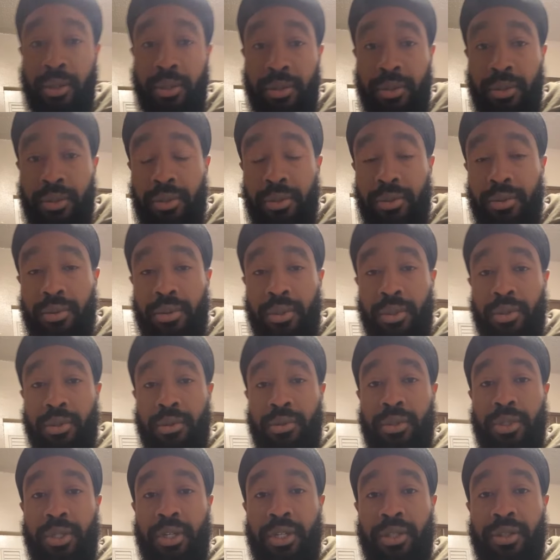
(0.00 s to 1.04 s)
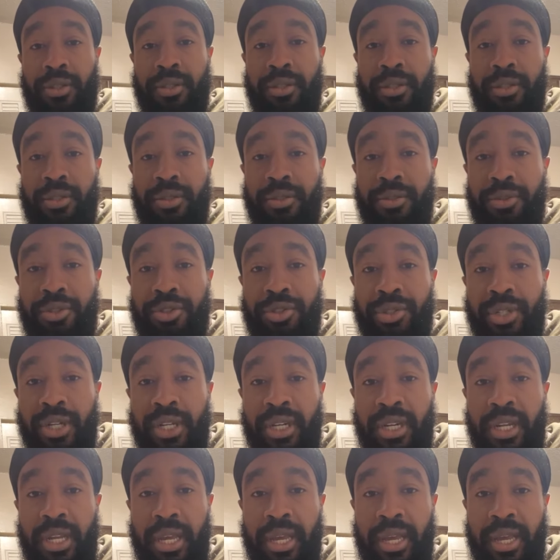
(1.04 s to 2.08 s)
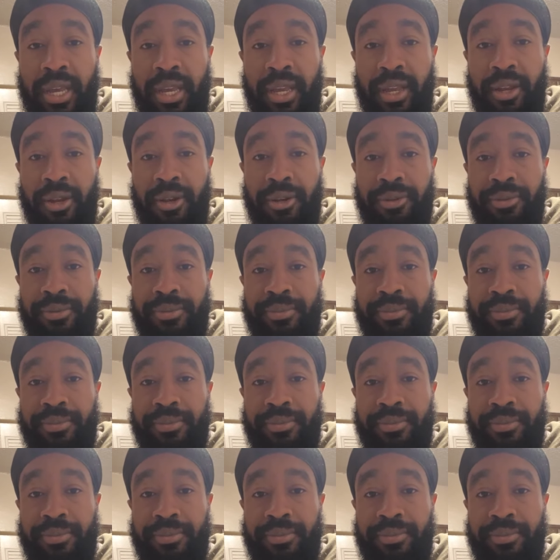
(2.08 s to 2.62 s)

You know nothing. You trying to act.